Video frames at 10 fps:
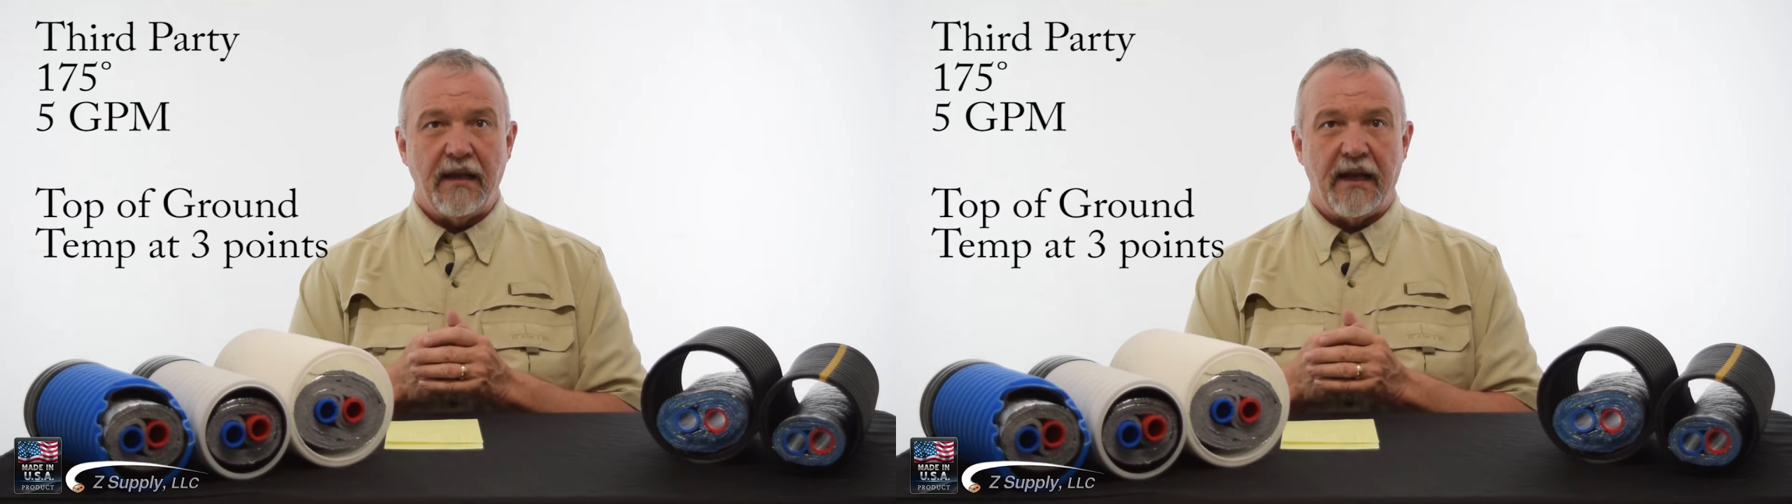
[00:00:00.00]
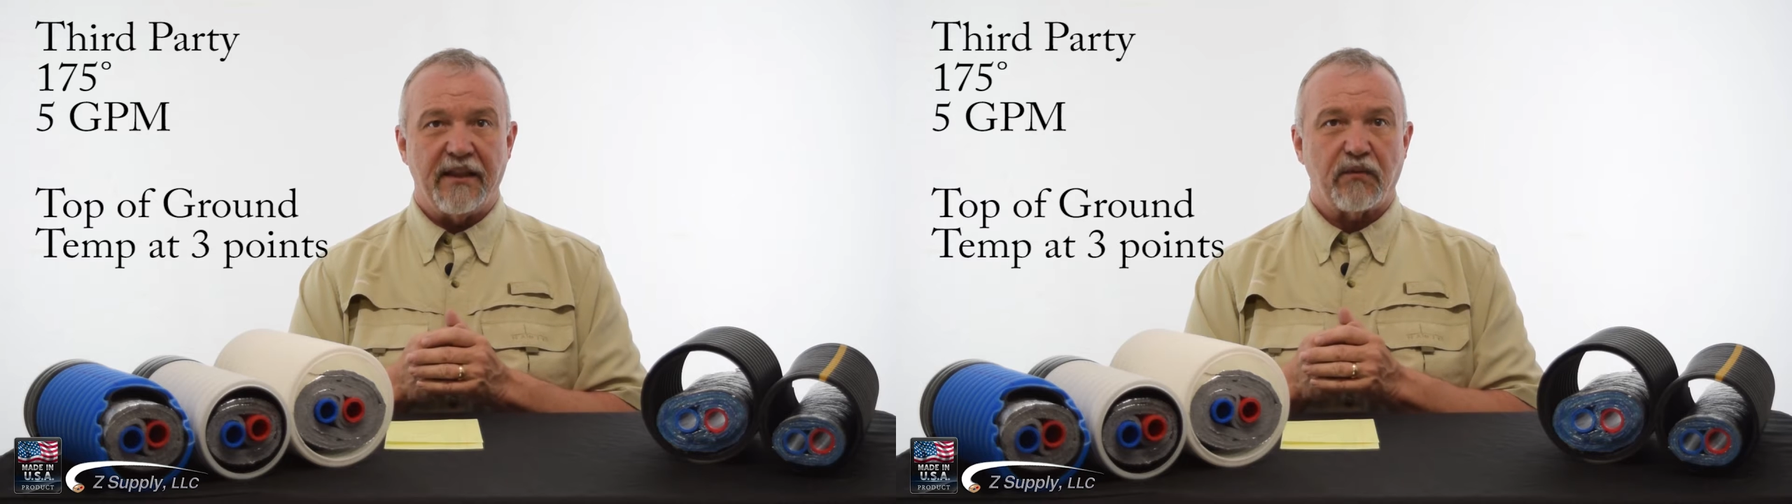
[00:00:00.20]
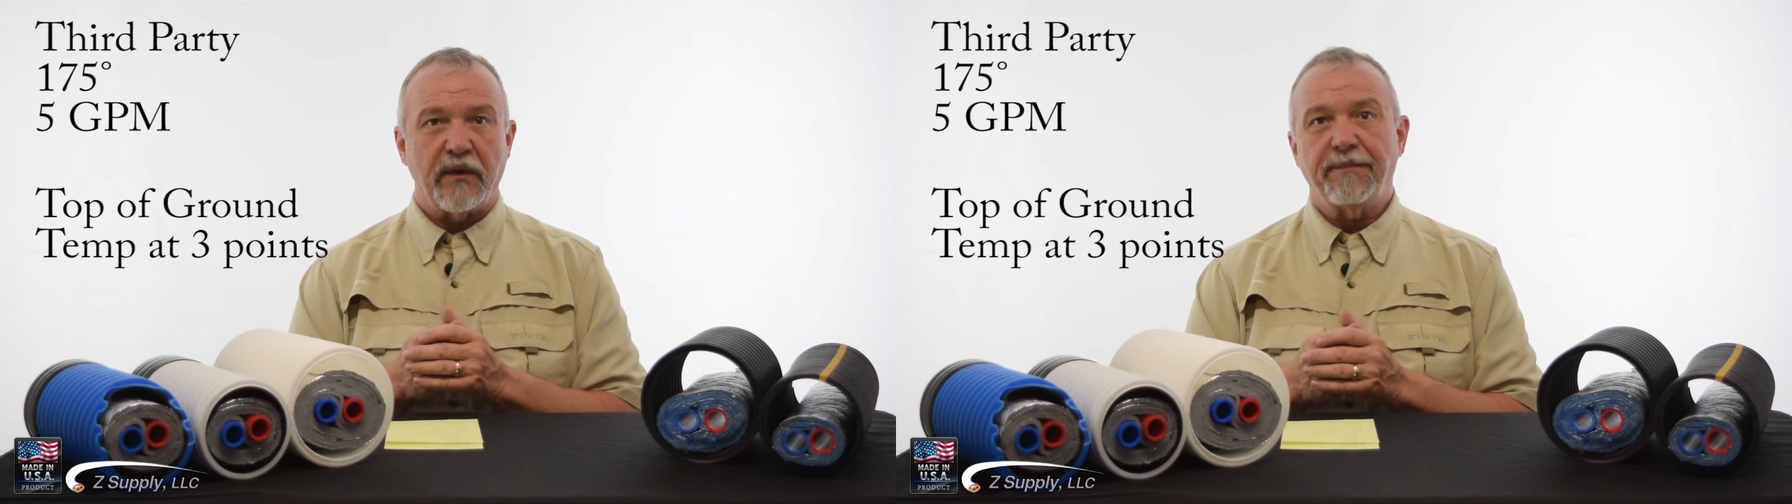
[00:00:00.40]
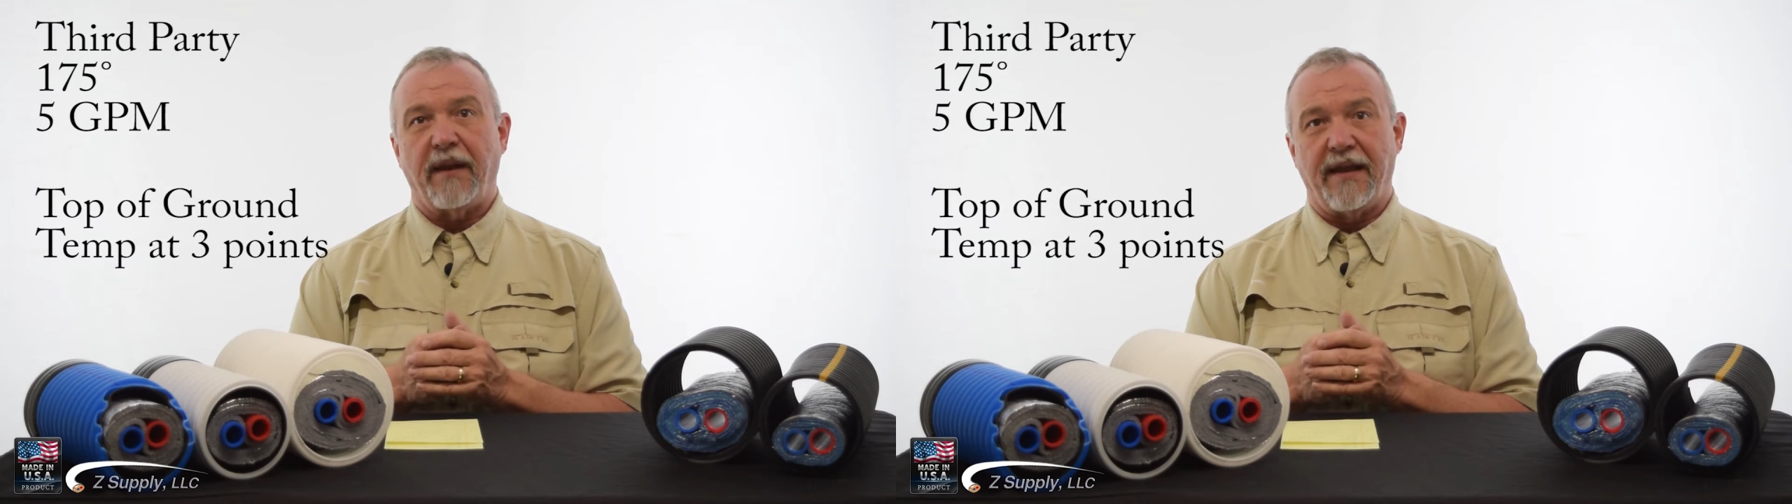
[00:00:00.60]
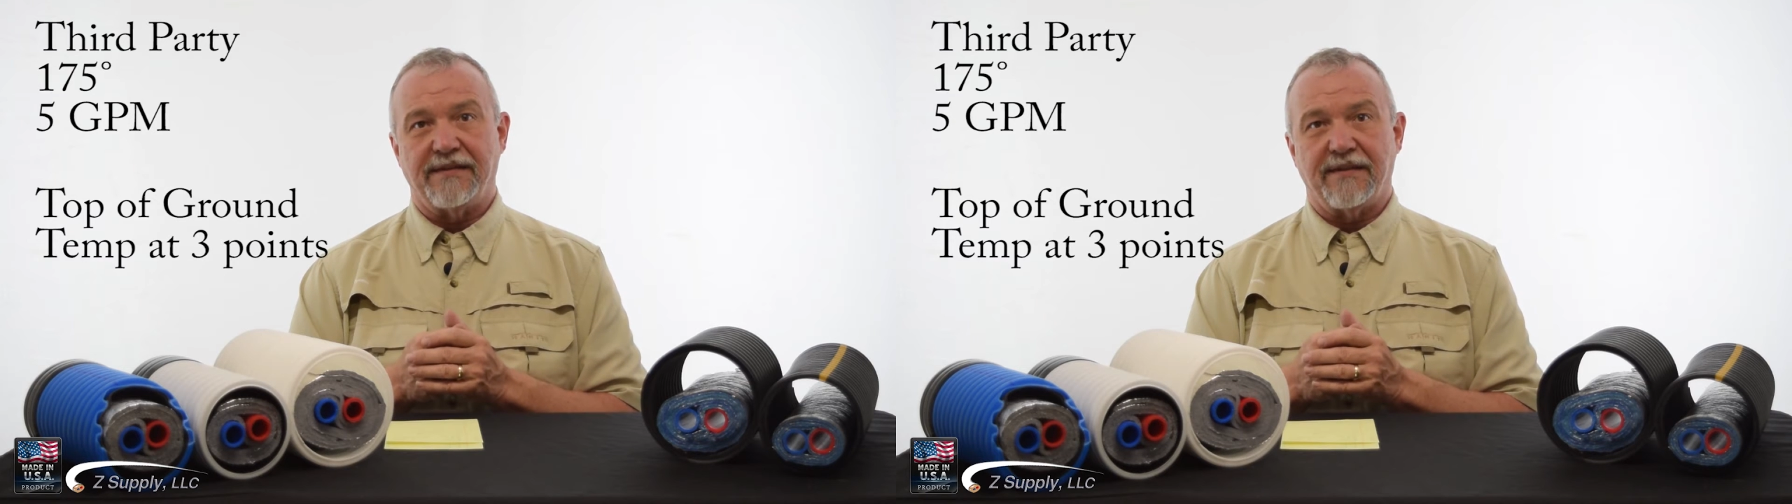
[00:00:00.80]
in 3
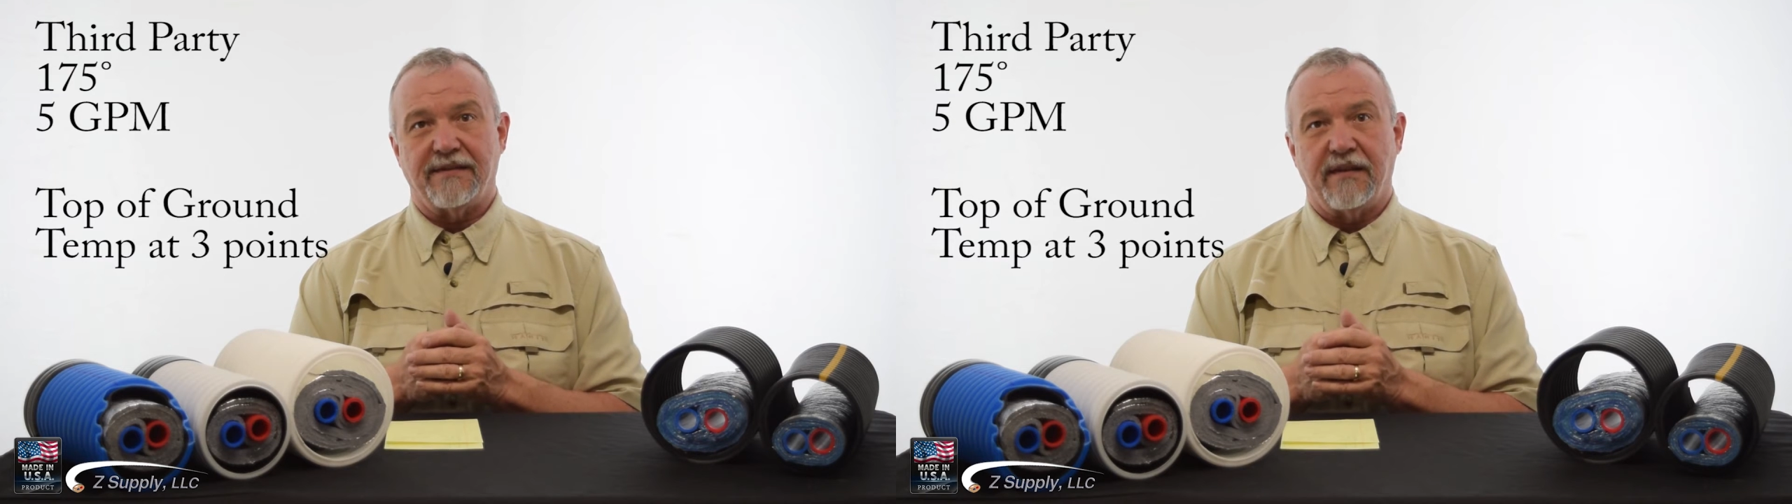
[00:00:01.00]
places: